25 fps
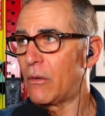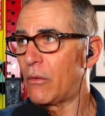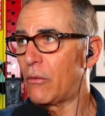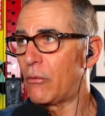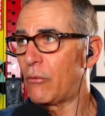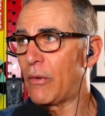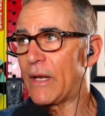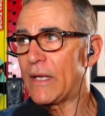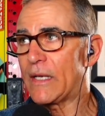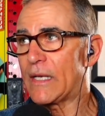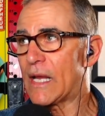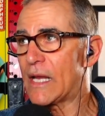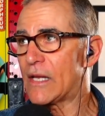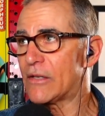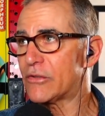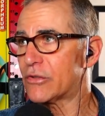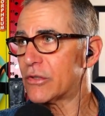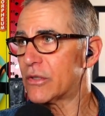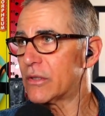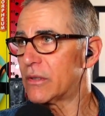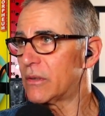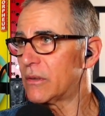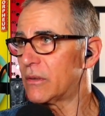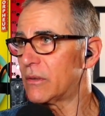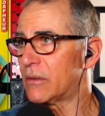
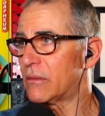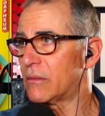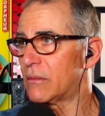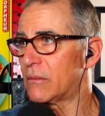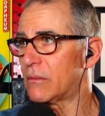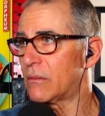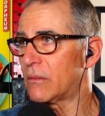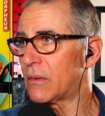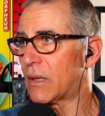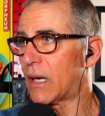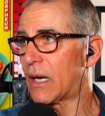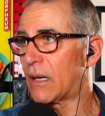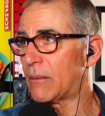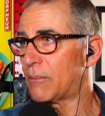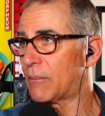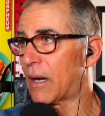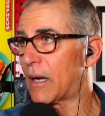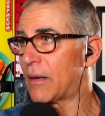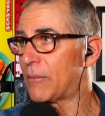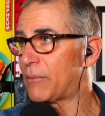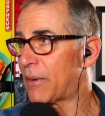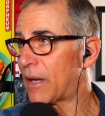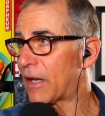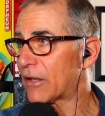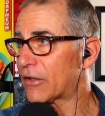radiation, uh,
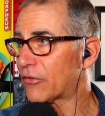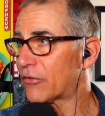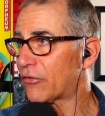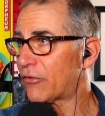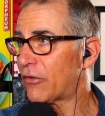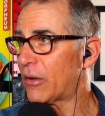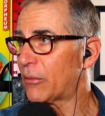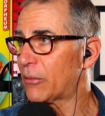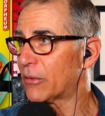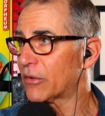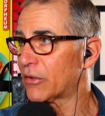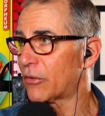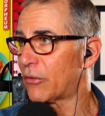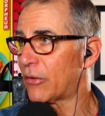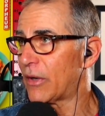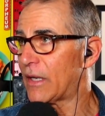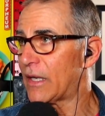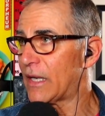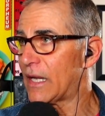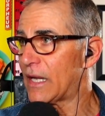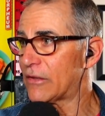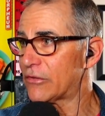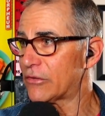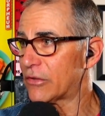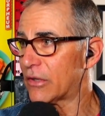my best friend was a
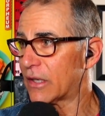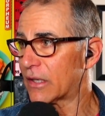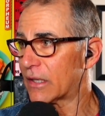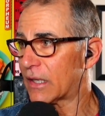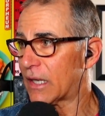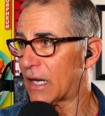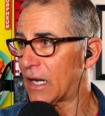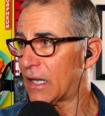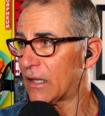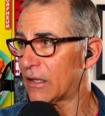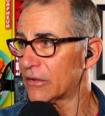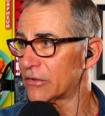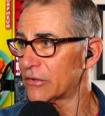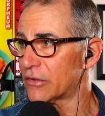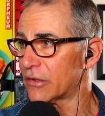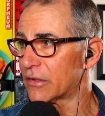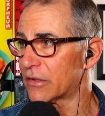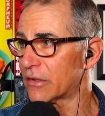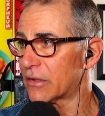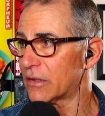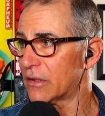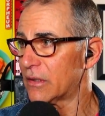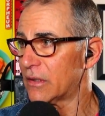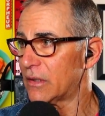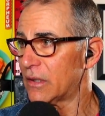radiation
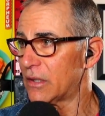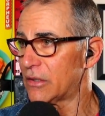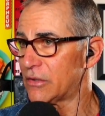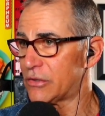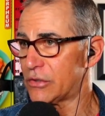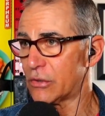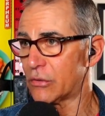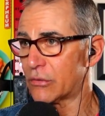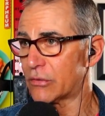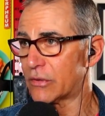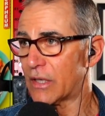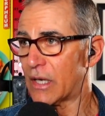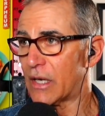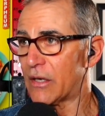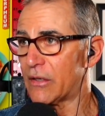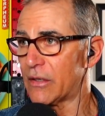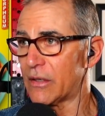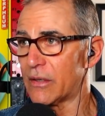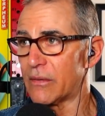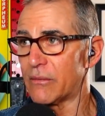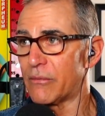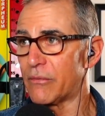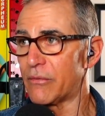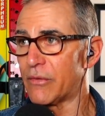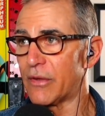oncologist, and she'll tell
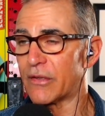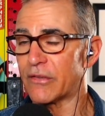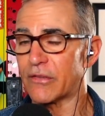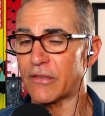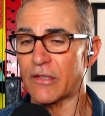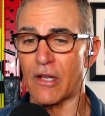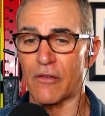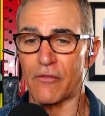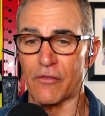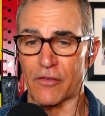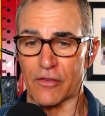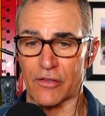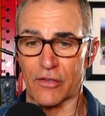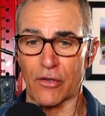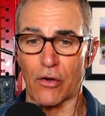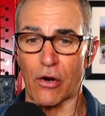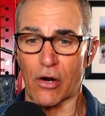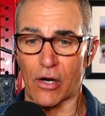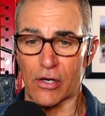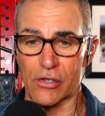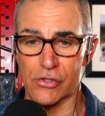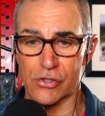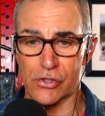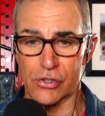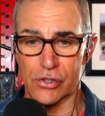you this stuff is
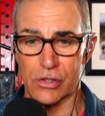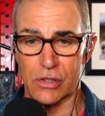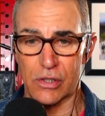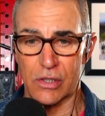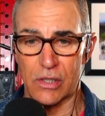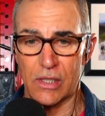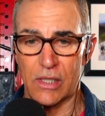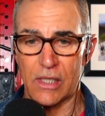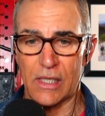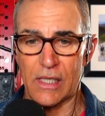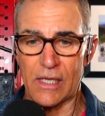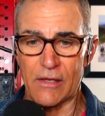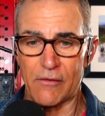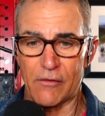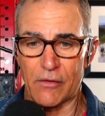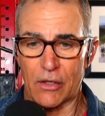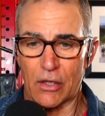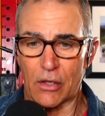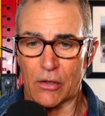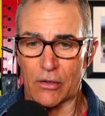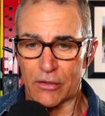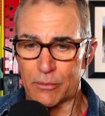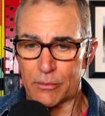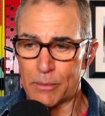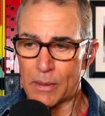harsh, yeah. even
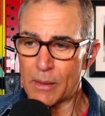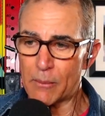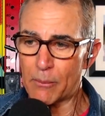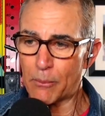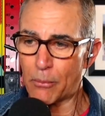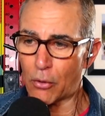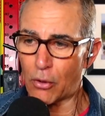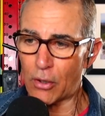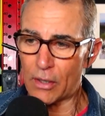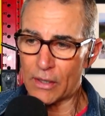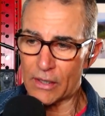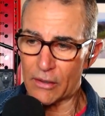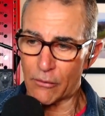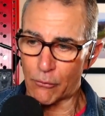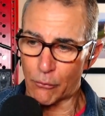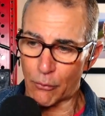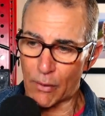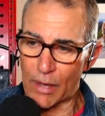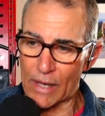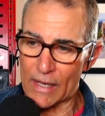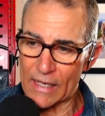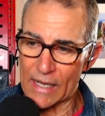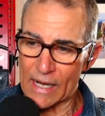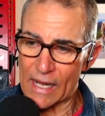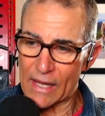though it's pinpointed
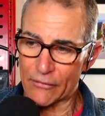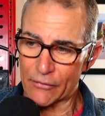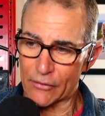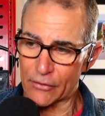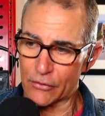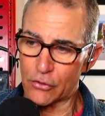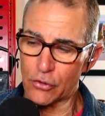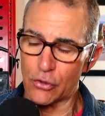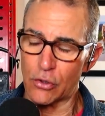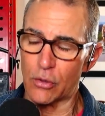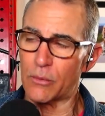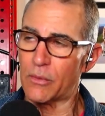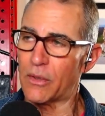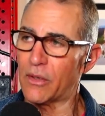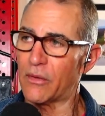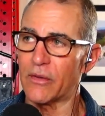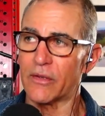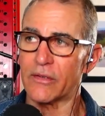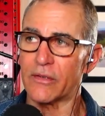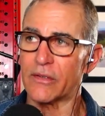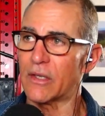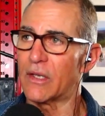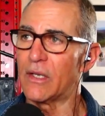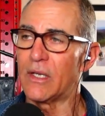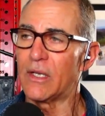right at the tumor and
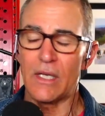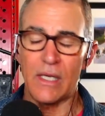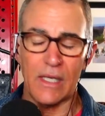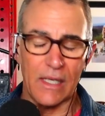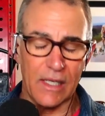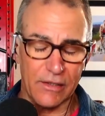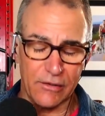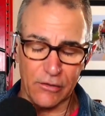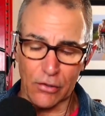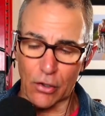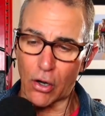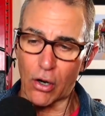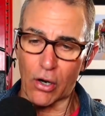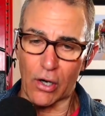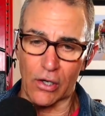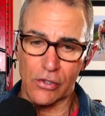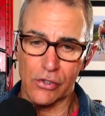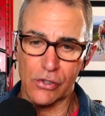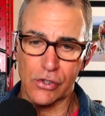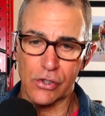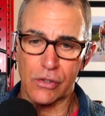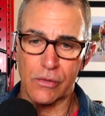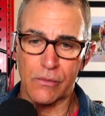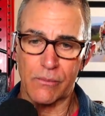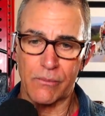this, it's
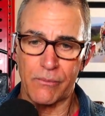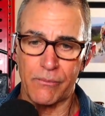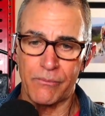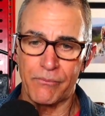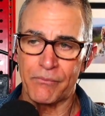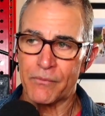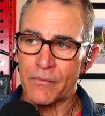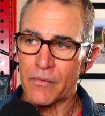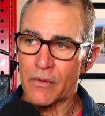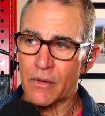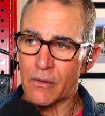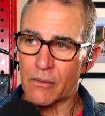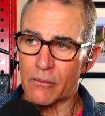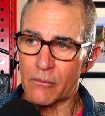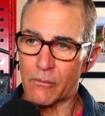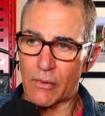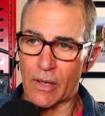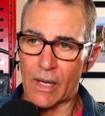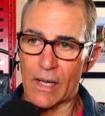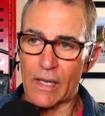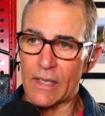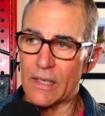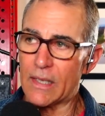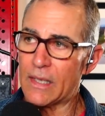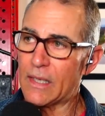harsh. Yeah.
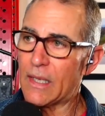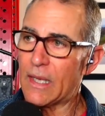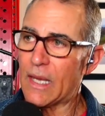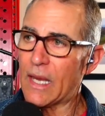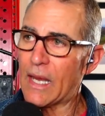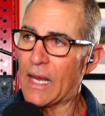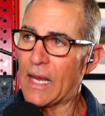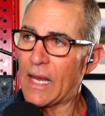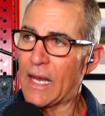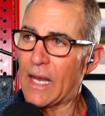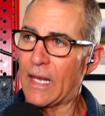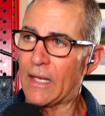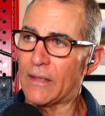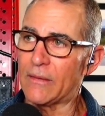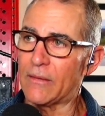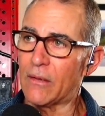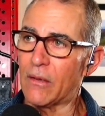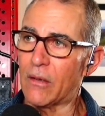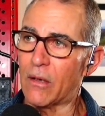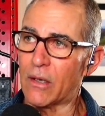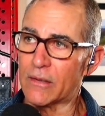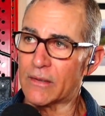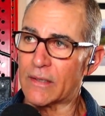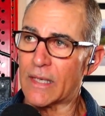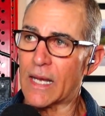Right. And
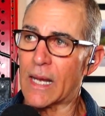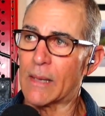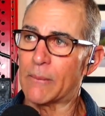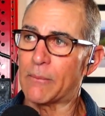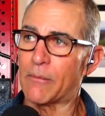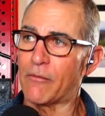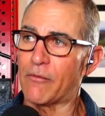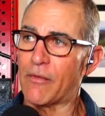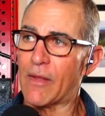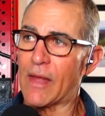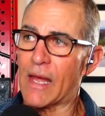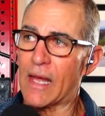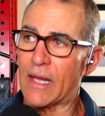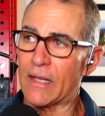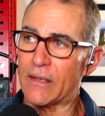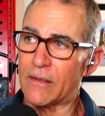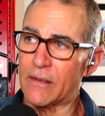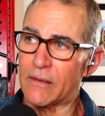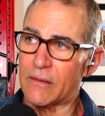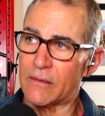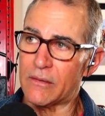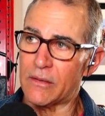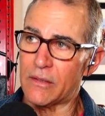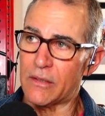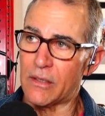on top of that,
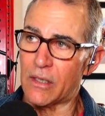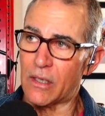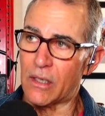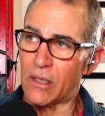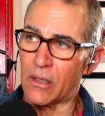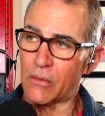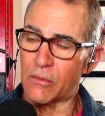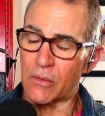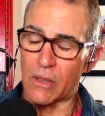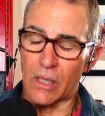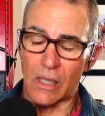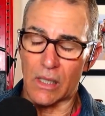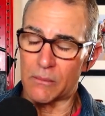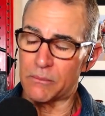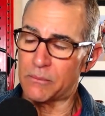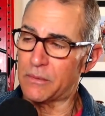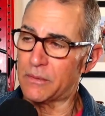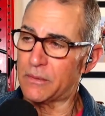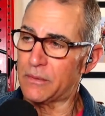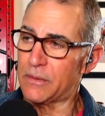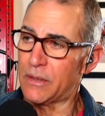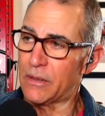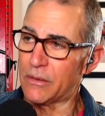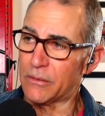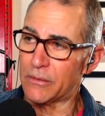you know, uh,
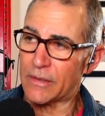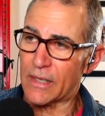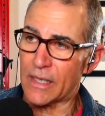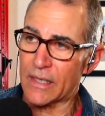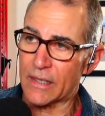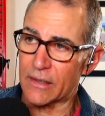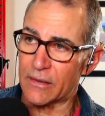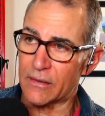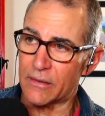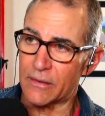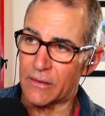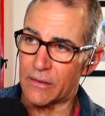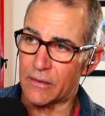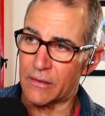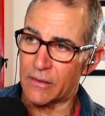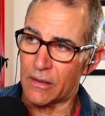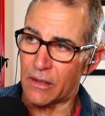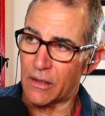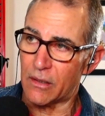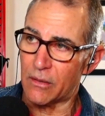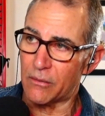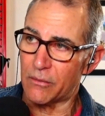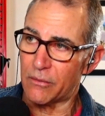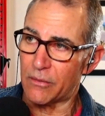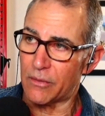you know, taking, you
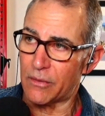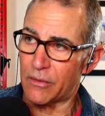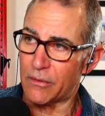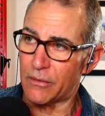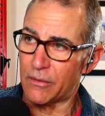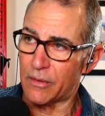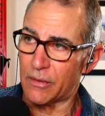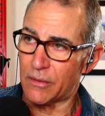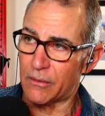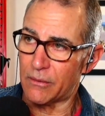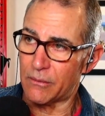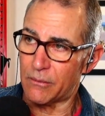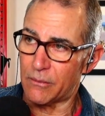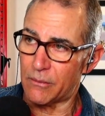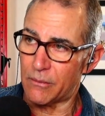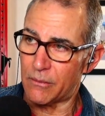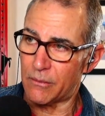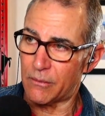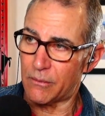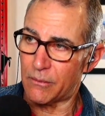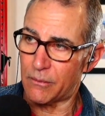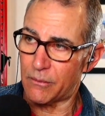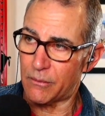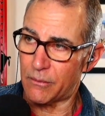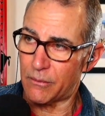know, the, the
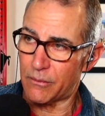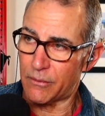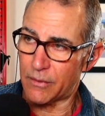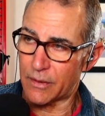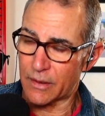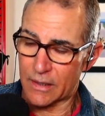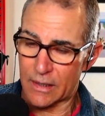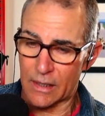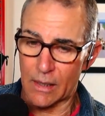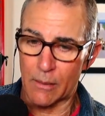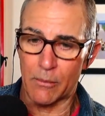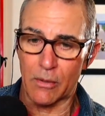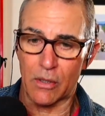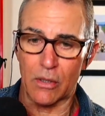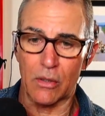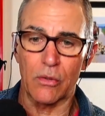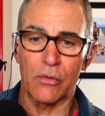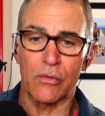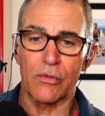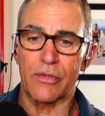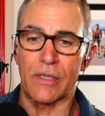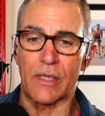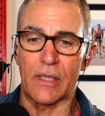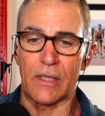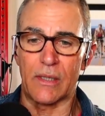
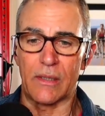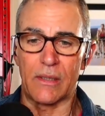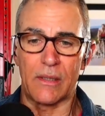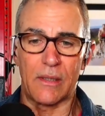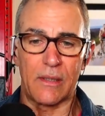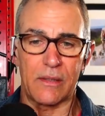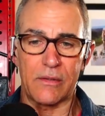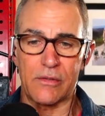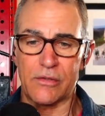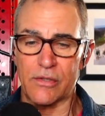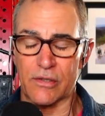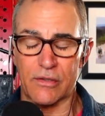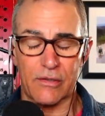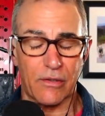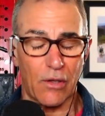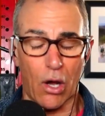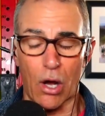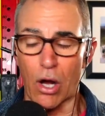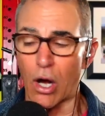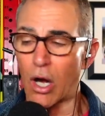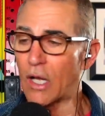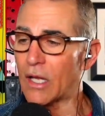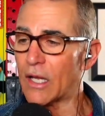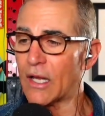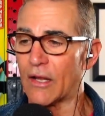chemicals and just
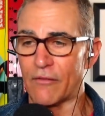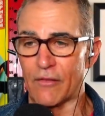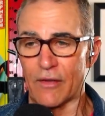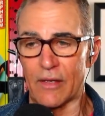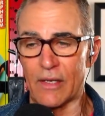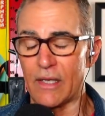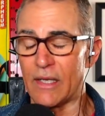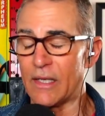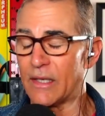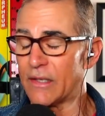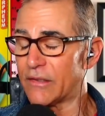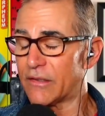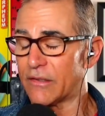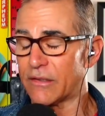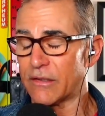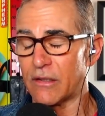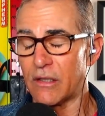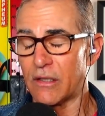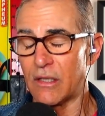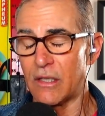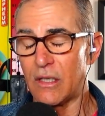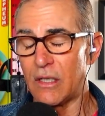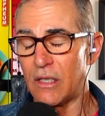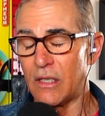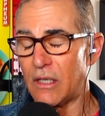all of it, it's,
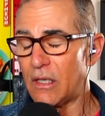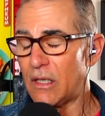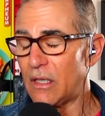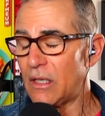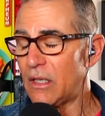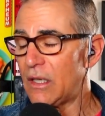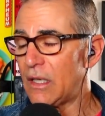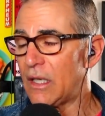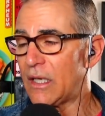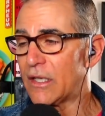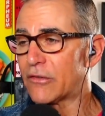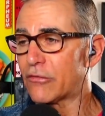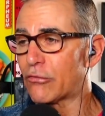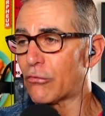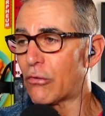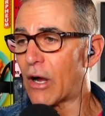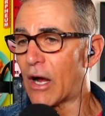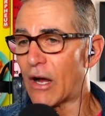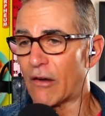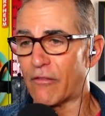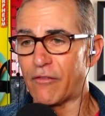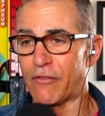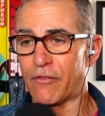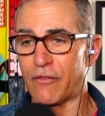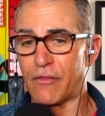it's
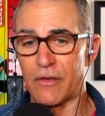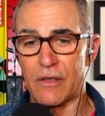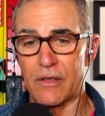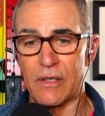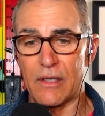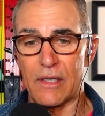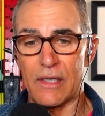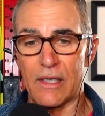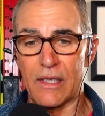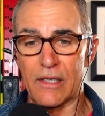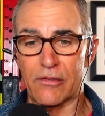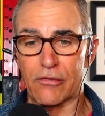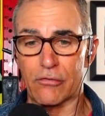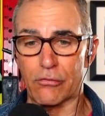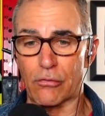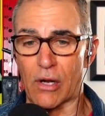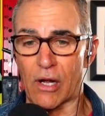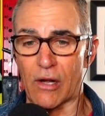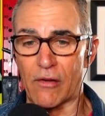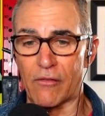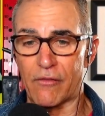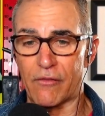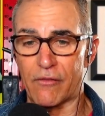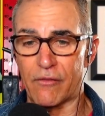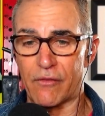rough. It's
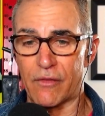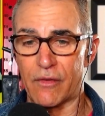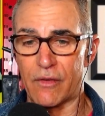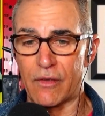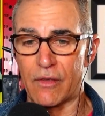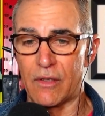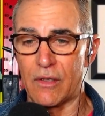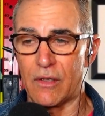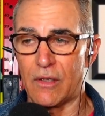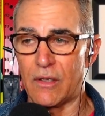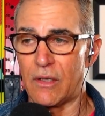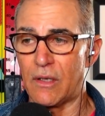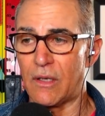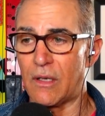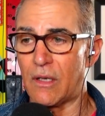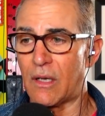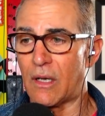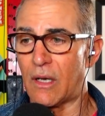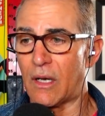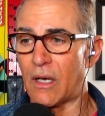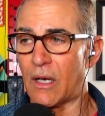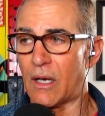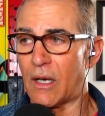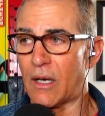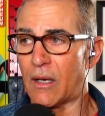rough. Yeah.
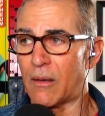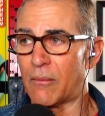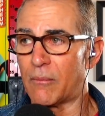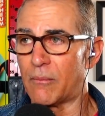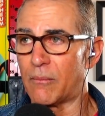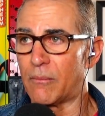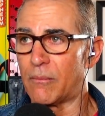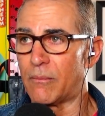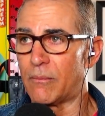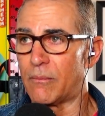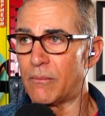Um,